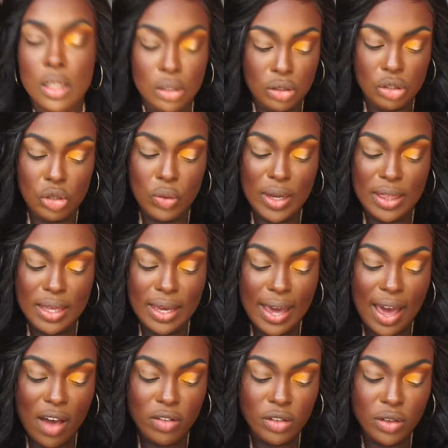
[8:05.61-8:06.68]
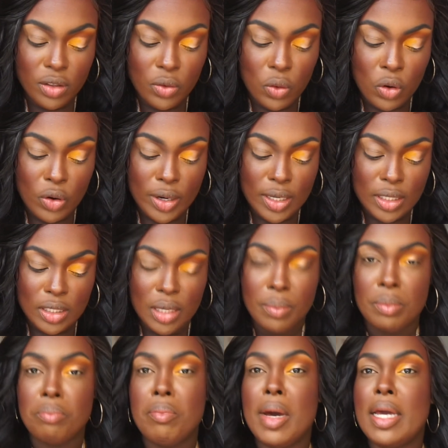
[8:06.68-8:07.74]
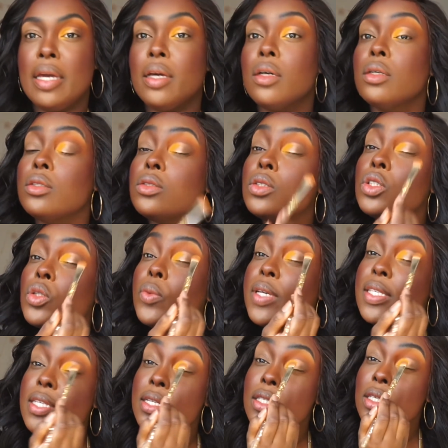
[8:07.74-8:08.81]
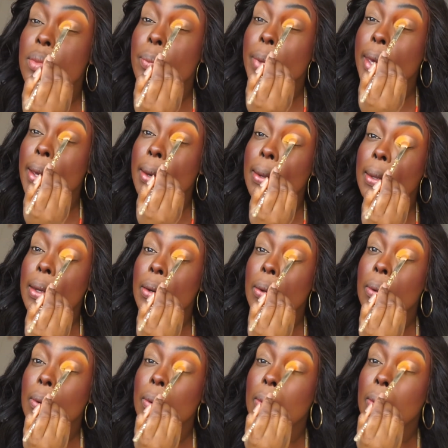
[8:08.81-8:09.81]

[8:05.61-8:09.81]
so I think after the orange I might squeeze in some pink a little.